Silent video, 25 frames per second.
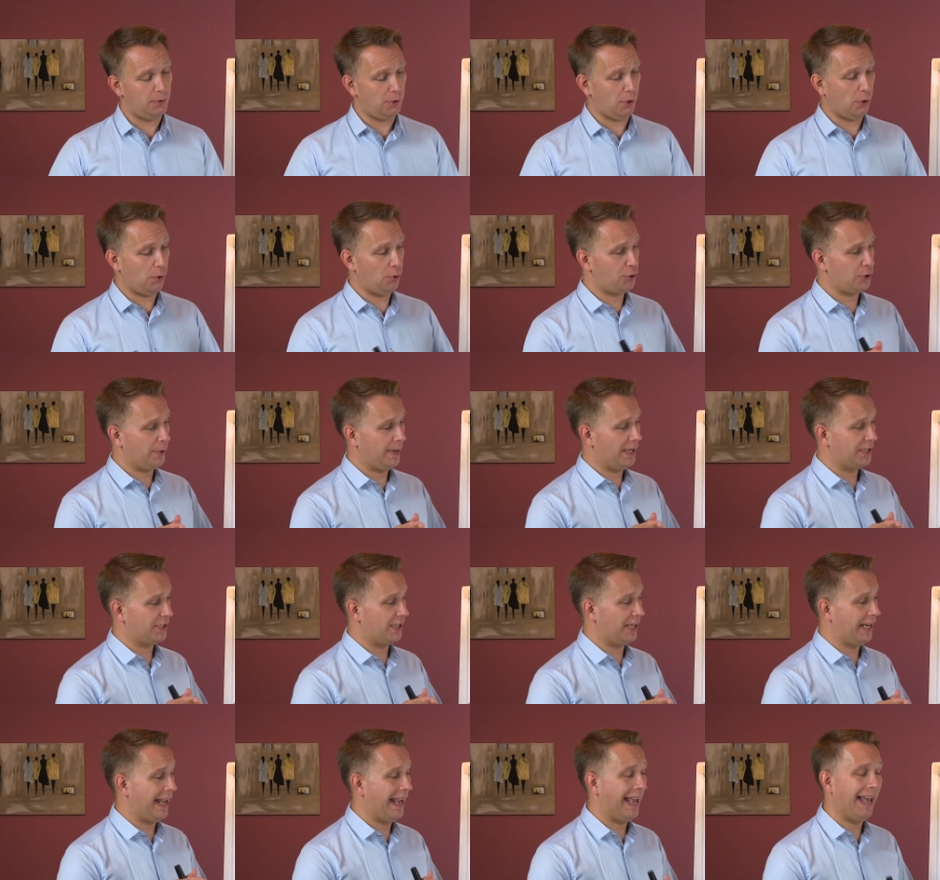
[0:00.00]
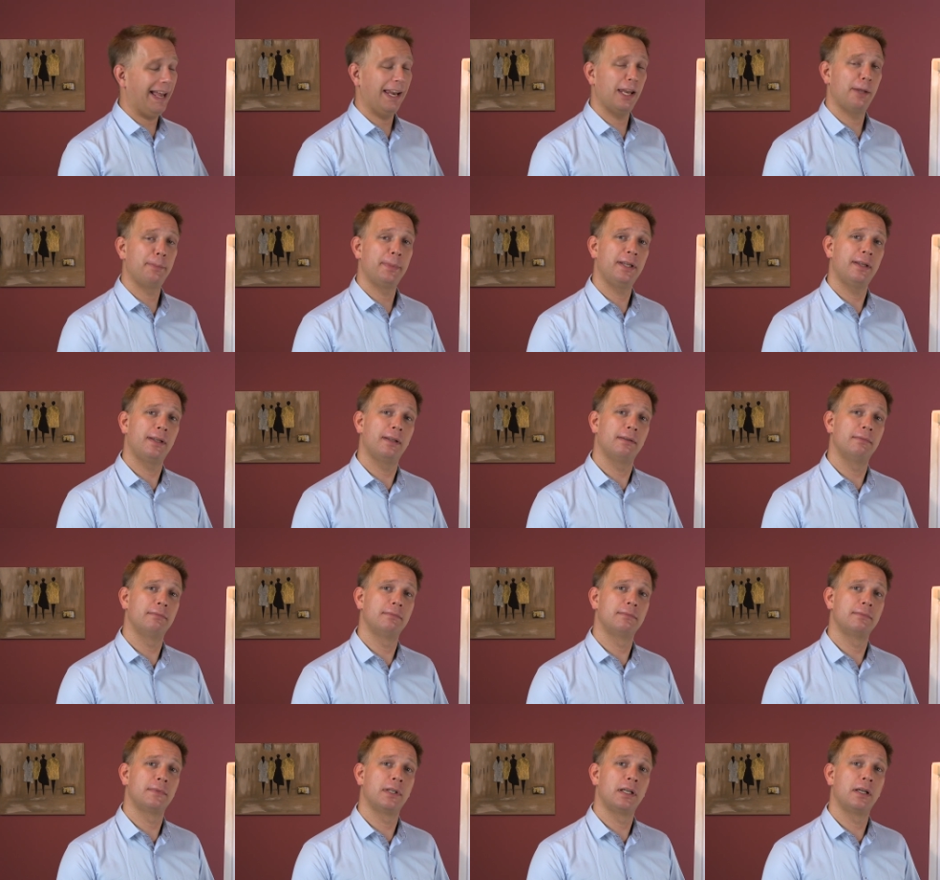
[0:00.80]
also has an element
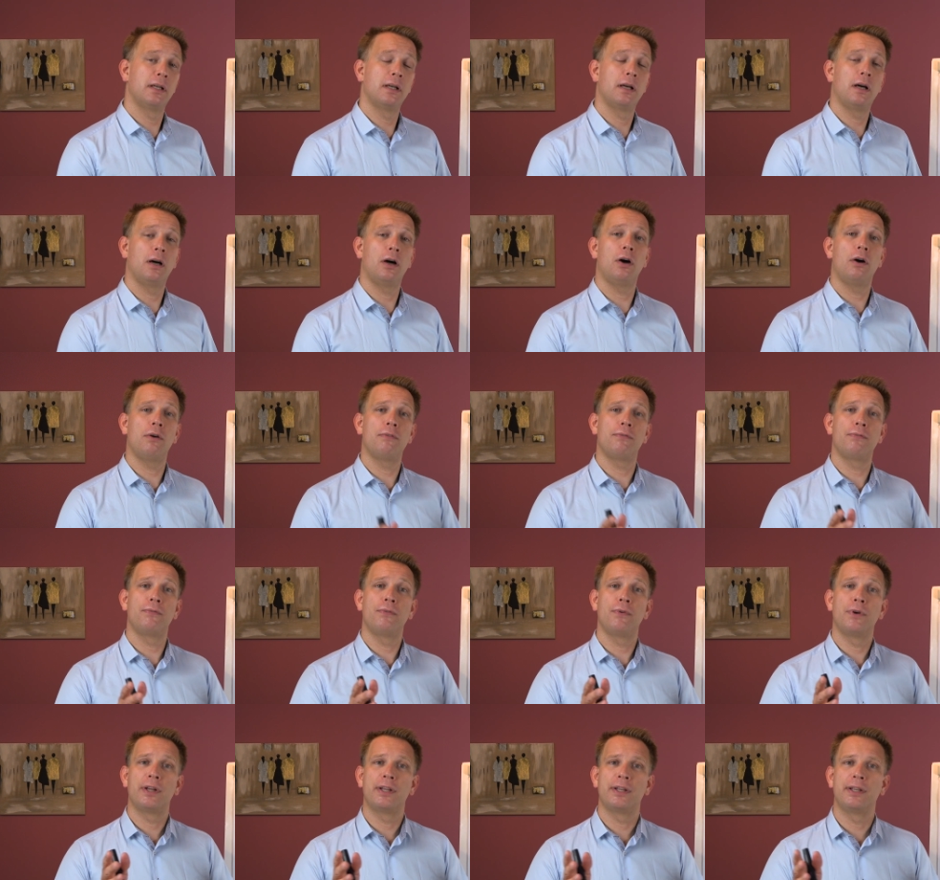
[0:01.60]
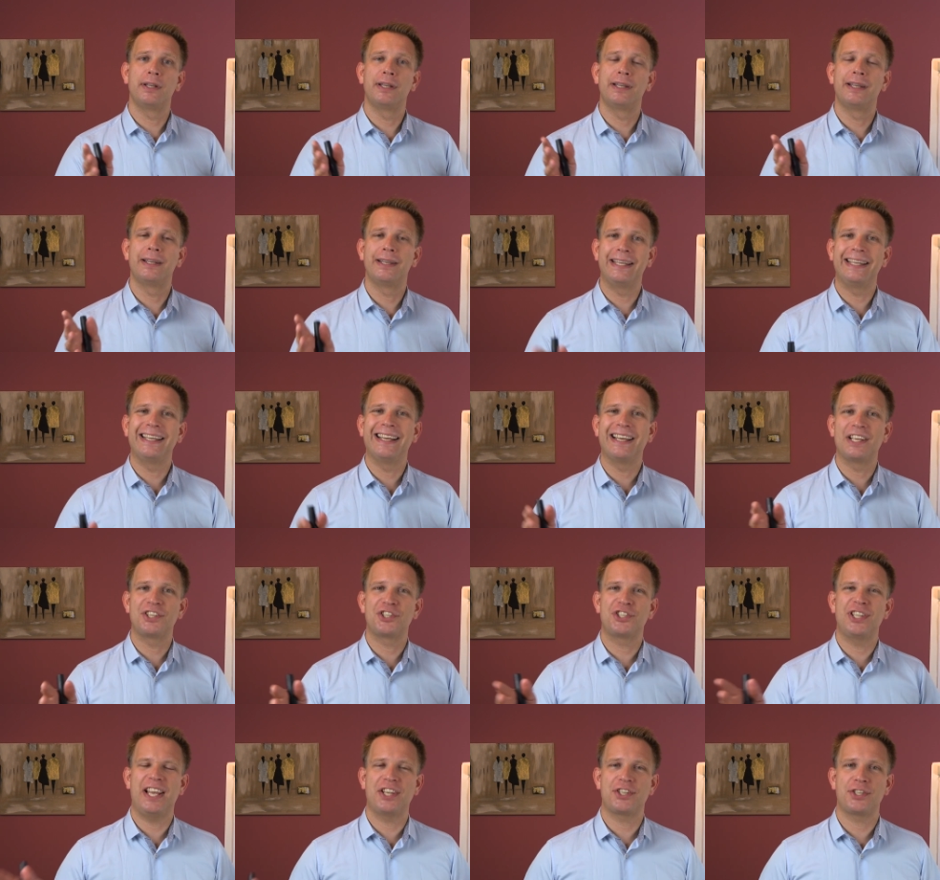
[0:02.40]
of the
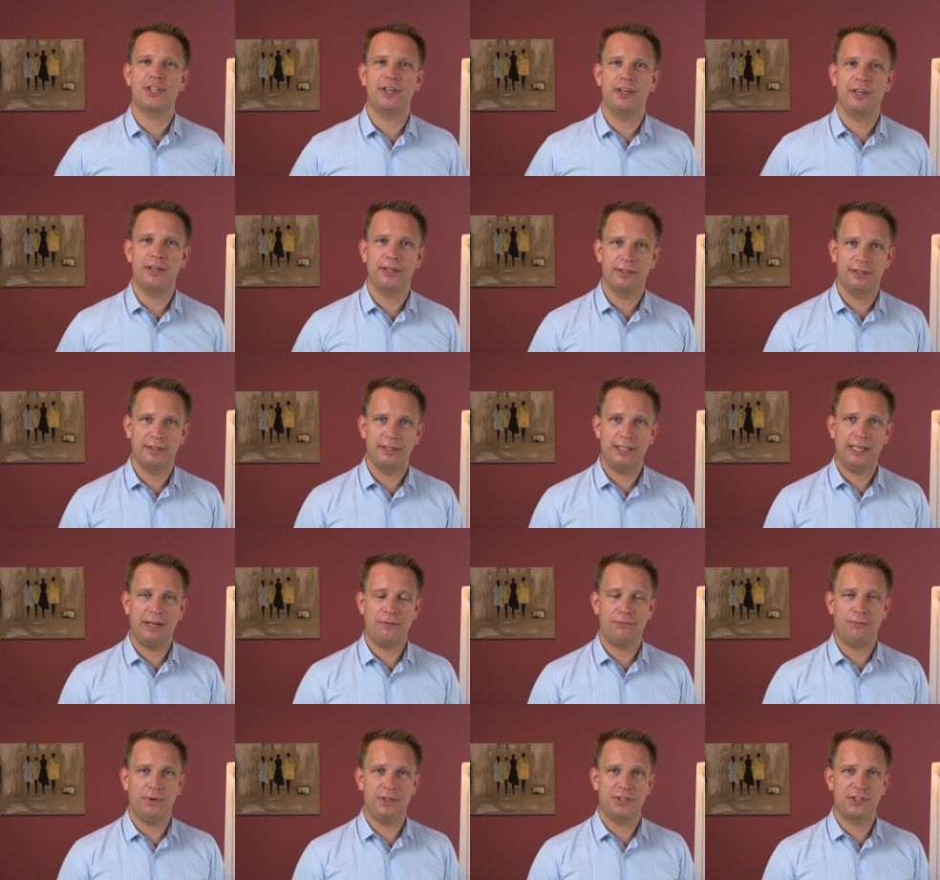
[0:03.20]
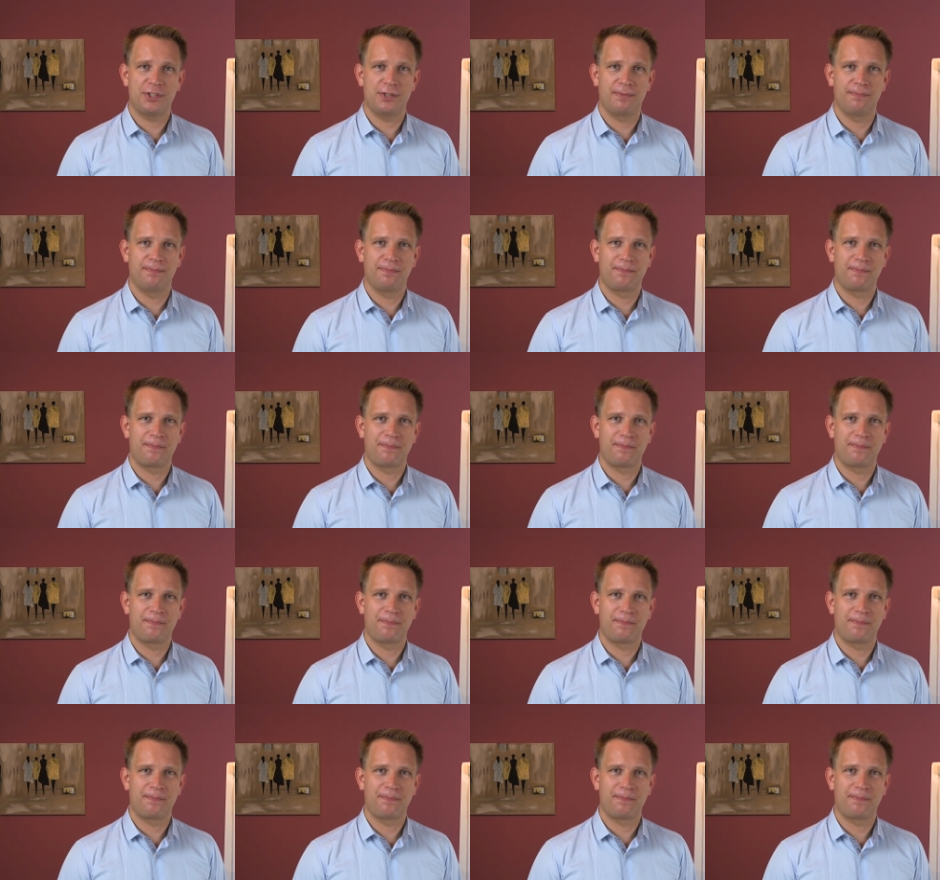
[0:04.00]
assessor difference.